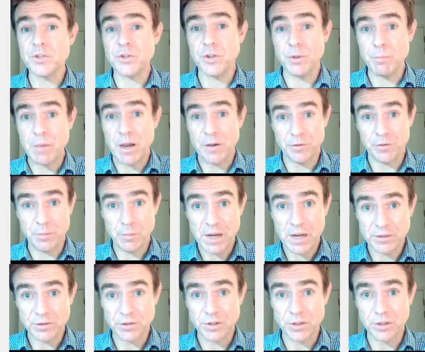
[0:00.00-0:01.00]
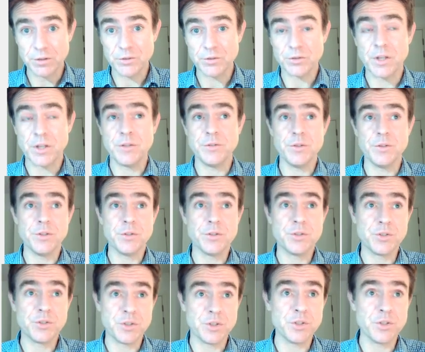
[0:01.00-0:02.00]
the mathematics and the
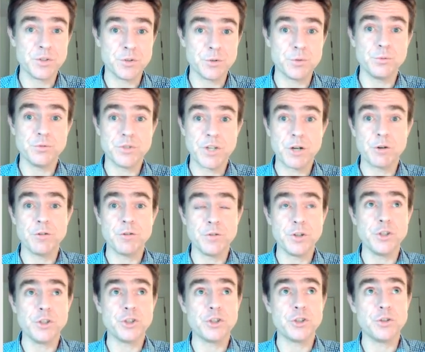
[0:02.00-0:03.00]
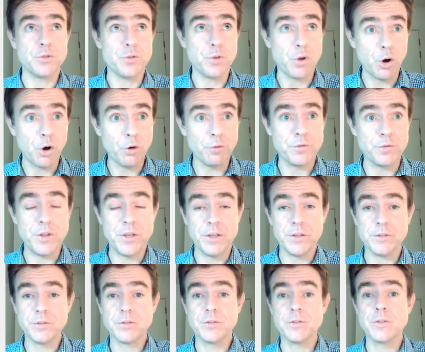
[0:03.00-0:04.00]
statistical derivation of
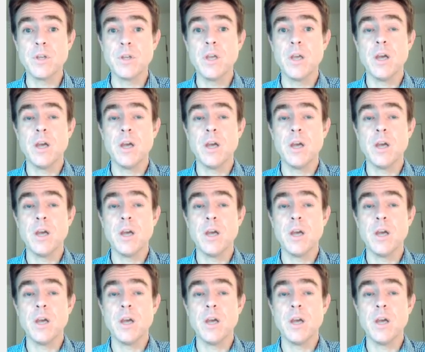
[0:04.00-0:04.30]
this,